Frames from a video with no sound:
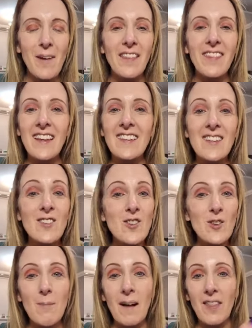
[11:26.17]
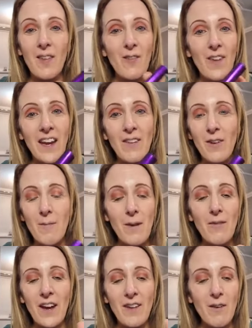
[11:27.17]
this is just my favorite
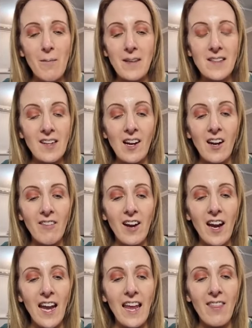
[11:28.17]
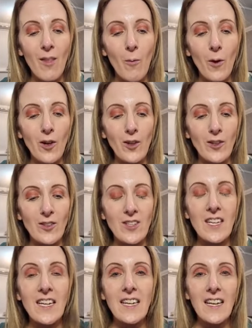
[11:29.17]
mascara in the world.
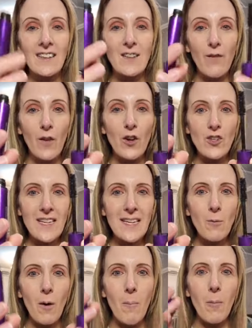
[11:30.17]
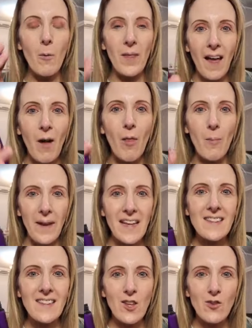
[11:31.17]
It's a 4D one, but without the
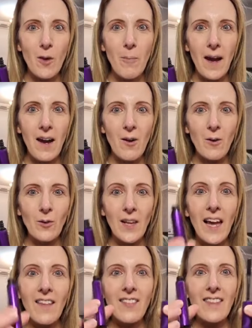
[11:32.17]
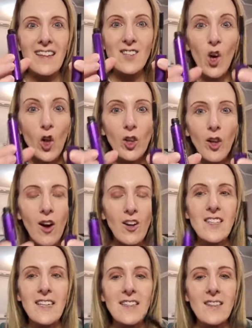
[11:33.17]
bits that drop out. Like, it's all
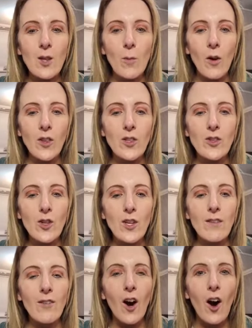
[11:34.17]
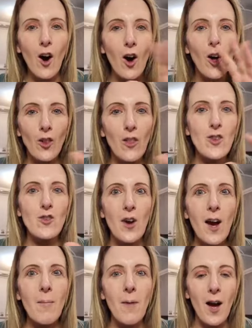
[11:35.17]
locked into the wand, so you've got all the
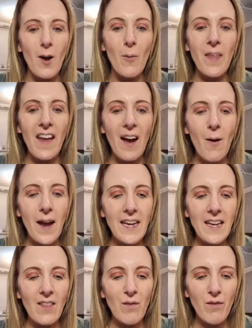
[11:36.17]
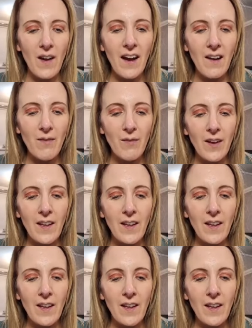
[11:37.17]
drama without any of the faff,